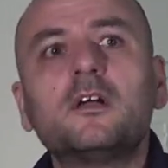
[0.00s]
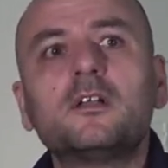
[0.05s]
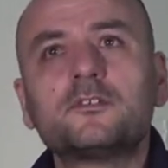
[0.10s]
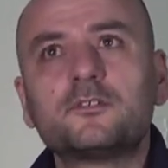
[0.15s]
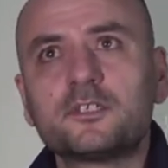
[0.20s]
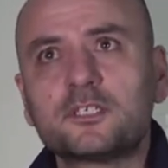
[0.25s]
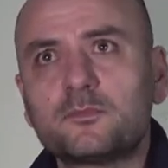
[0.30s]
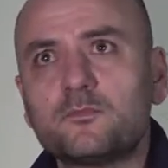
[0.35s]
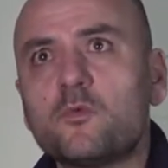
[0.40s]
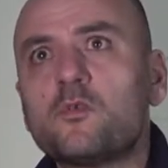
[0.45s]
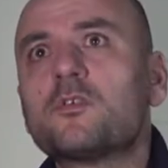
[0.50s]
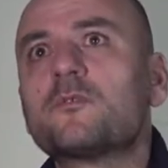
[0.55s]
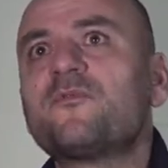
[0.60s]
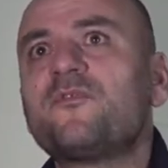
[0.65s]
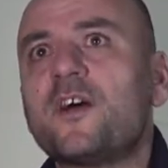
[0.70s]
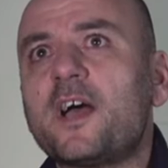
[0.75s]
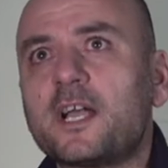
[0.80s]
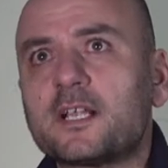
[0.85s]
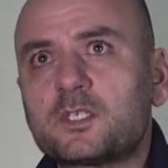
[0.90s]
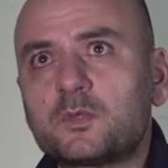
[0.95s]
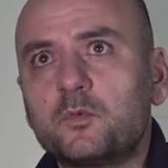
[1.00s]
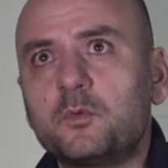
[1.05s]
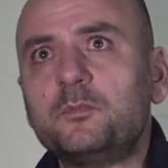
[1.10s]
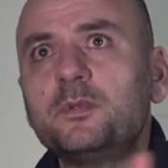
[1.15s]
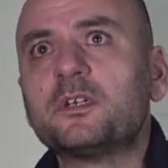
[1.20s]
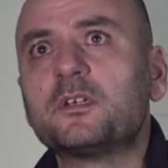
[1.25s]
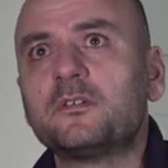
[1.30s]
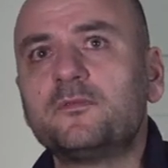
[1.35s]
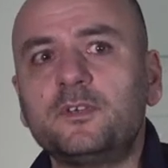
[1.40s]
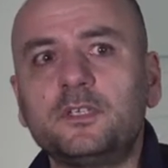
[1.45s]
just more facts would be
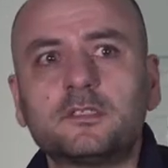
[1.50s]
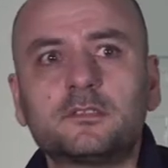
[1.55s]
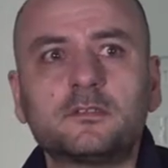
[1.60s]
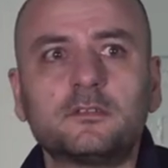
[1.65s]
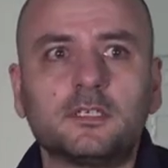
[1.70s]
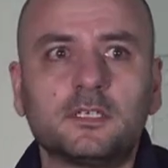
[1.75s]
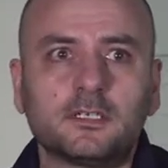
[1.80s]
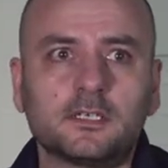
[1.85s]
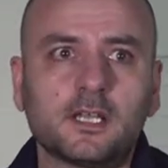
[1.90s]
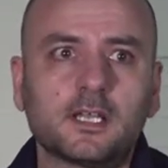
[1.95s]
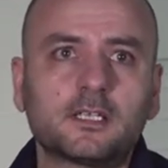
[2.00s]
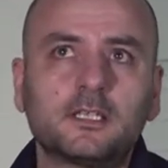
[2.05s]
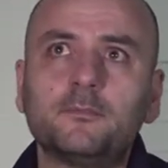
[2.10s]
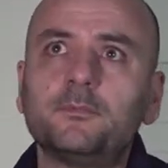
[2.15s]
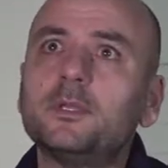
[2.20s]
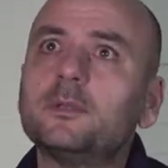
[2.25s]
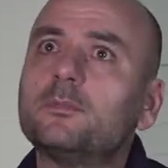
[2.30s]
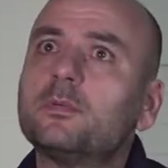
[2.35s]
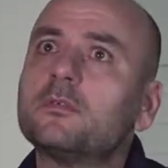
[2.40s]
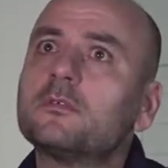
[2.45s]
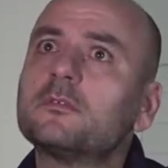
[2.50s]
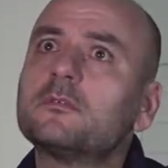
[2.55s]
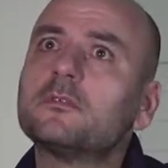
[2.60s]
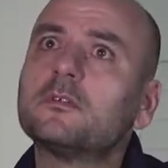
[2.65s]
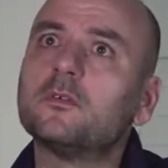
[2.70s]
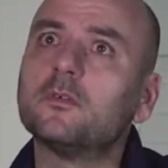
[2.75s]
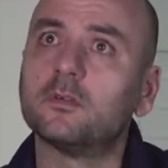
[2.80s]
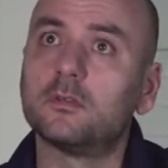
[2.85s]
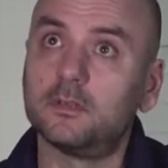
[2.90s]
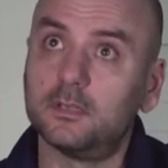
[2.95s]
revealed to the Iraqi people
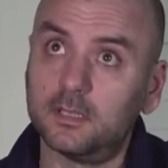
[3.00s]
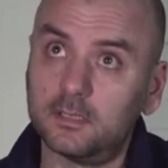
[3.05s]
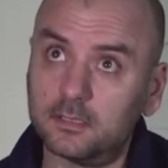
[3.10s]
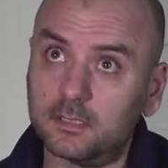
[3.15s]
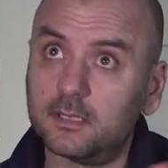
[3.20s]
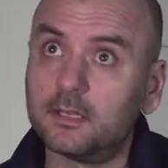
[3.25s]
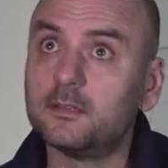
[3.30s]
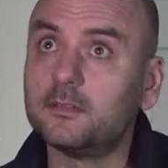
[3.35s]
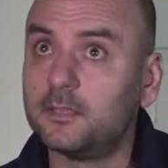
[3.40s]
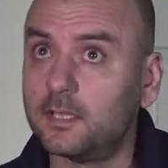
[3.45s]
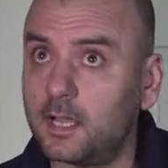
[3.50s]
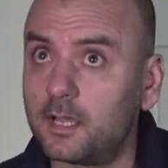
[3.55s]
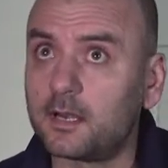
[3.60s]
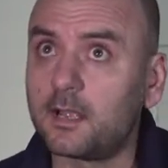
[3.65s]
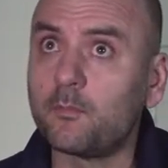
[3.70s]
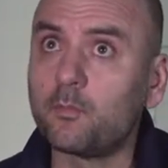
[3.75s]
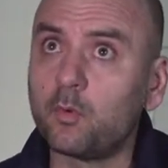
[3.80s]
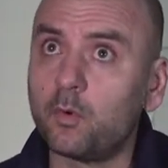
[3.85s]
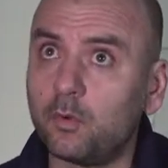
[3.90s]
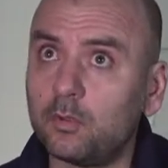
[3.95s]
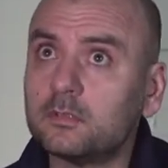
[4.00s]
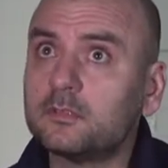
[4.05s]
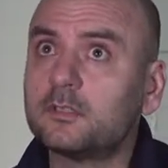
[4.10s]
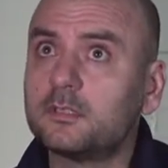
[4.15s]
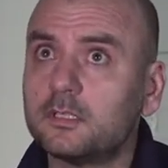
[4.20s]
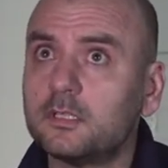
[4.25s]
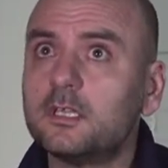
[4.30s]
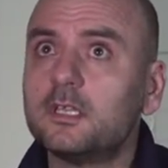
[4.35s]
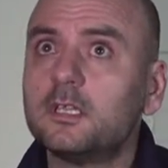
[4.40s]
or and, and the Arab world